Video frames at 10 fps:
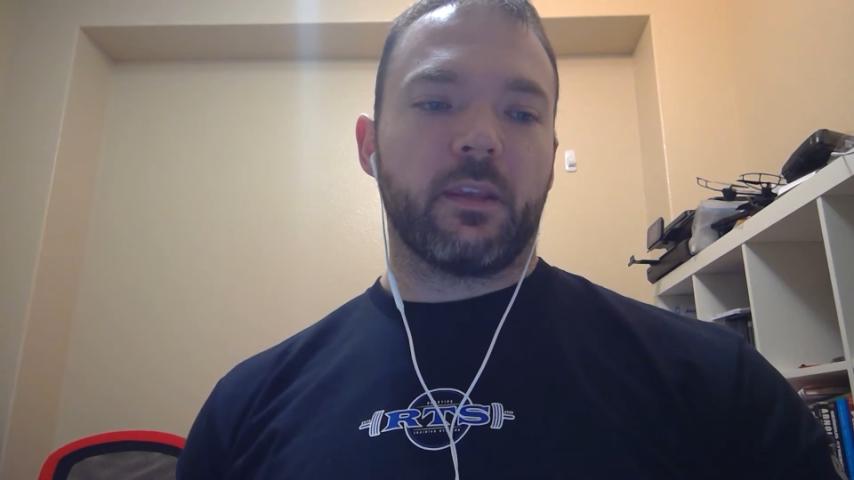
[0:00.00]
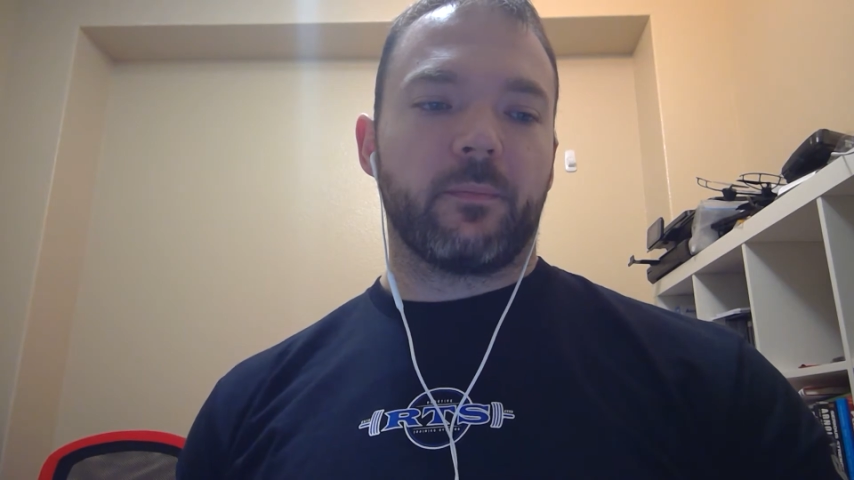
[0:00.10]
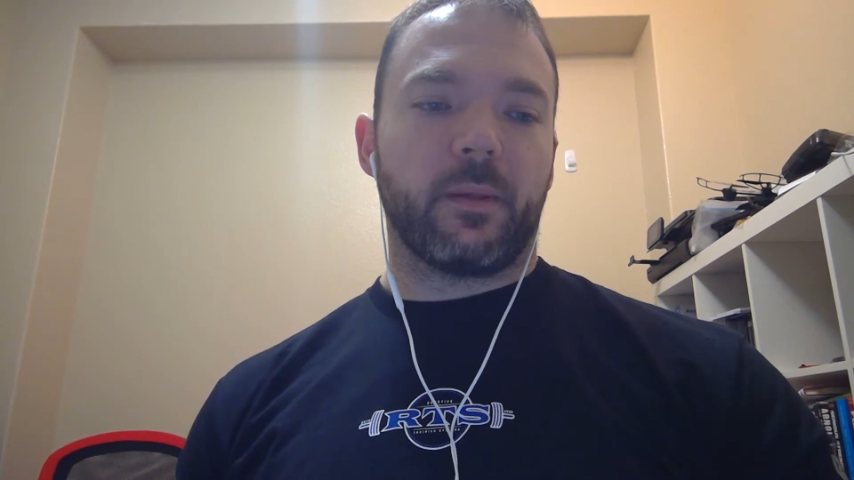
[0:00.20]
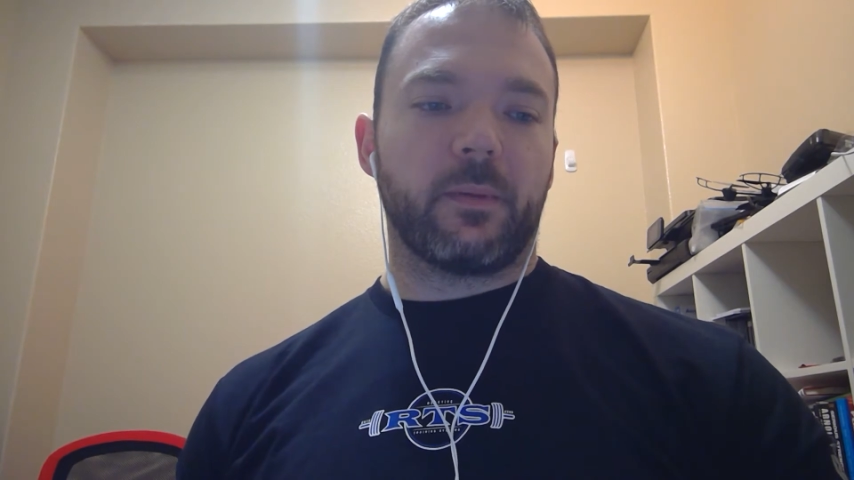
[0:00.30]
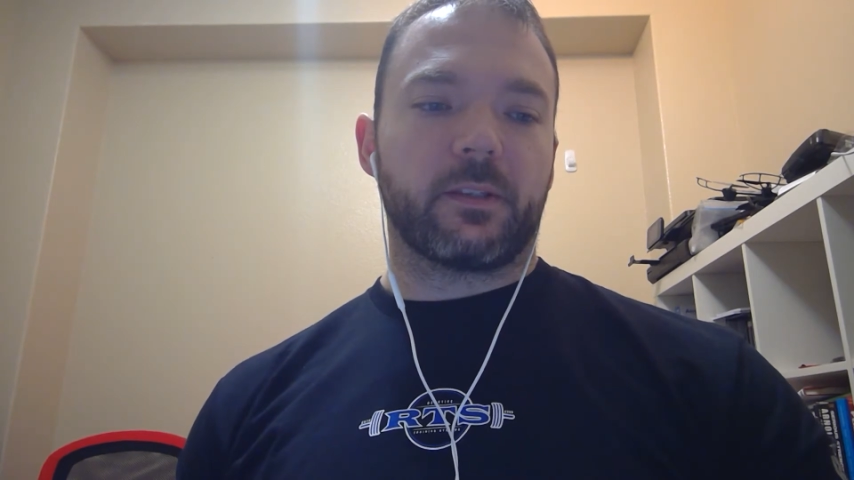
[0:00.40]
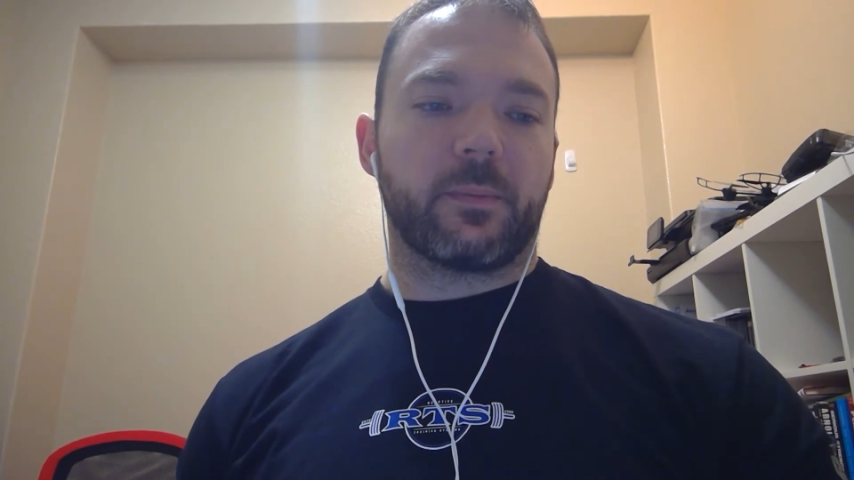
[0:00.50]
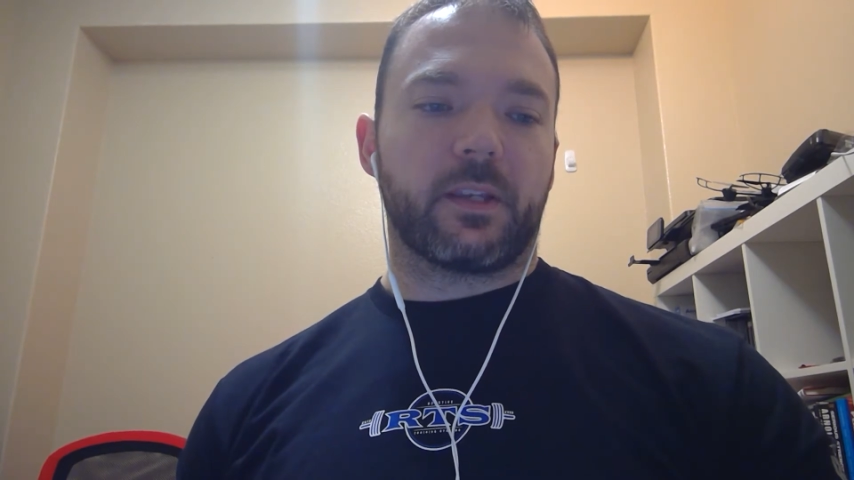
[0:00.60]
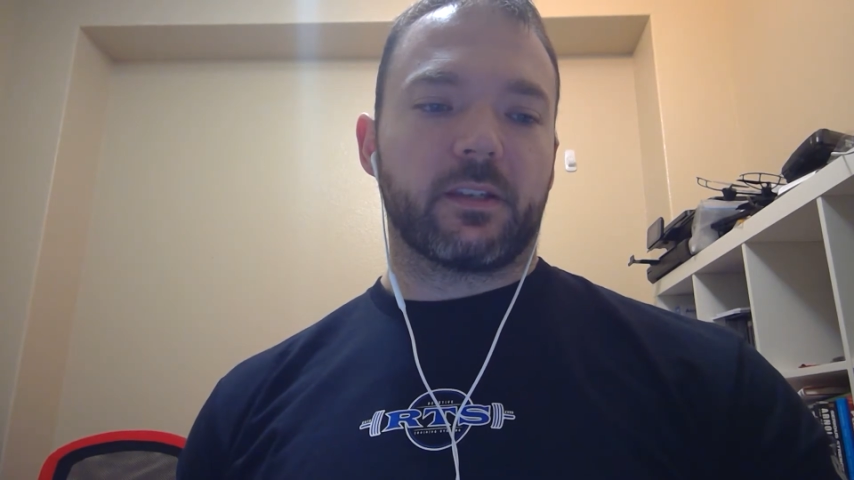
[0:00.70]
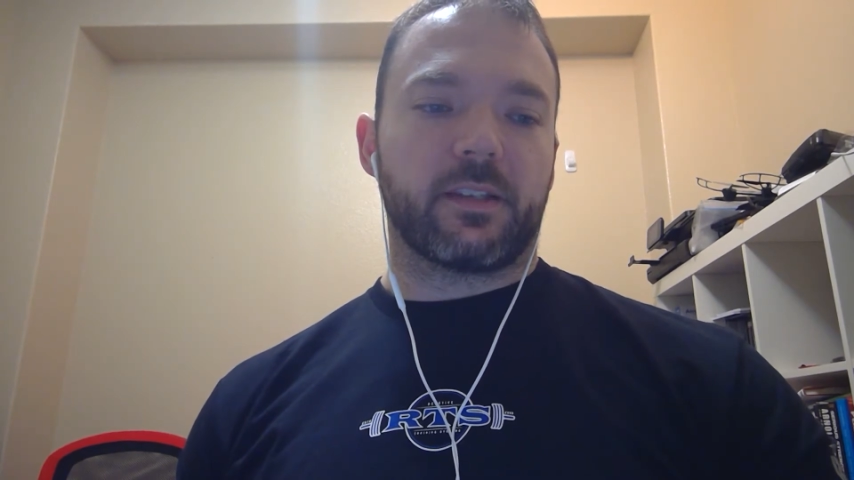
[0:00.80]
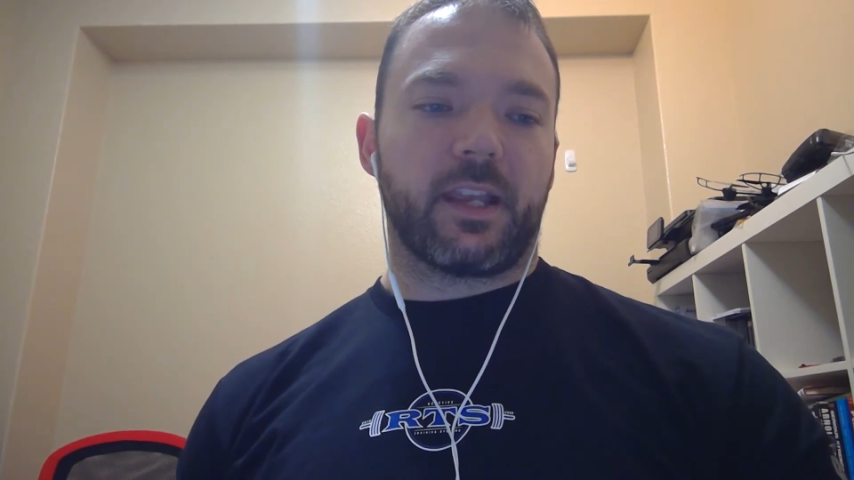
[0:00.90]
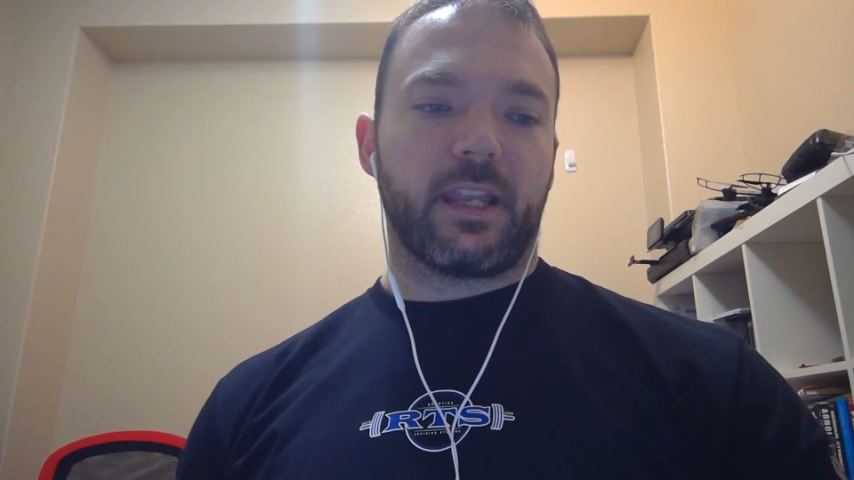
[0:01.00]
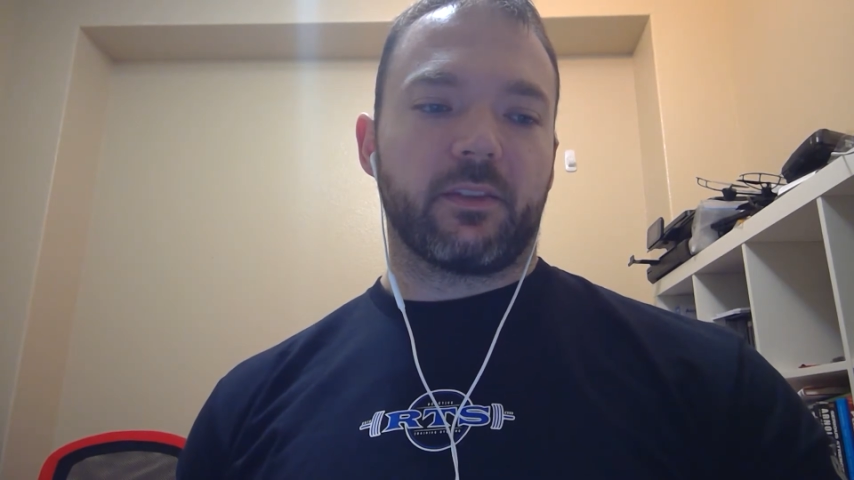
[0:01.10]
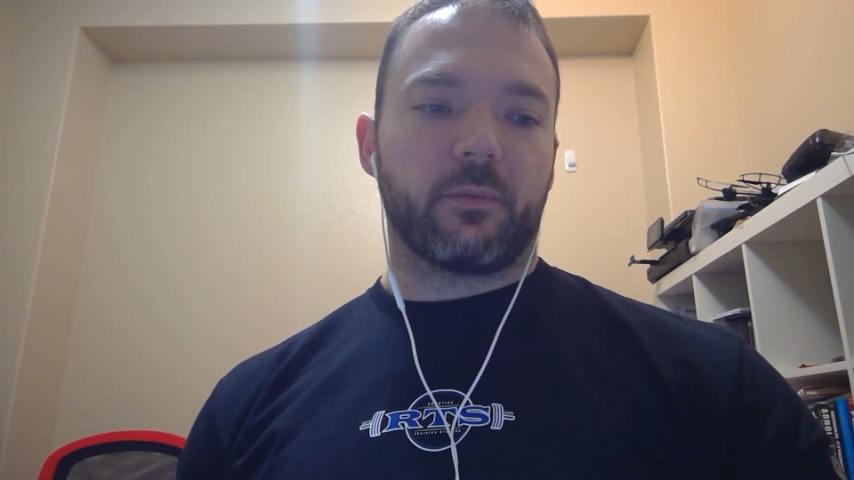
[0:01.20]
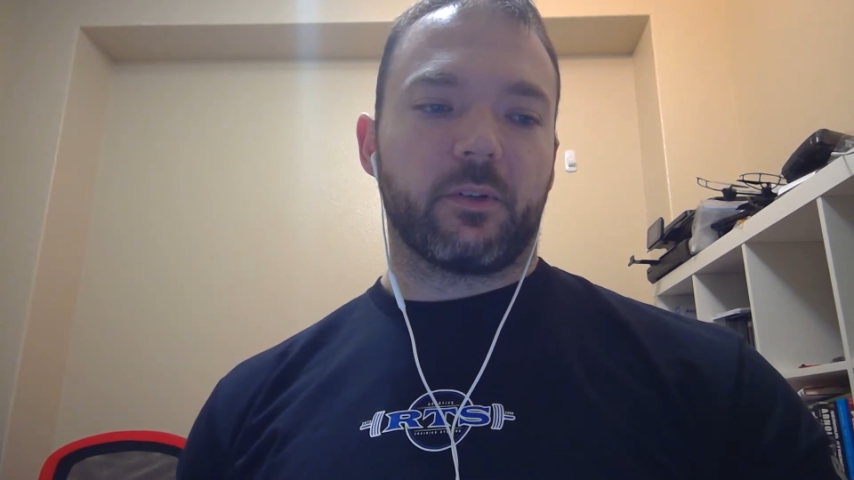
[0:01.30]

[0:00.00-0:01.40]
Maybe it's because I hate the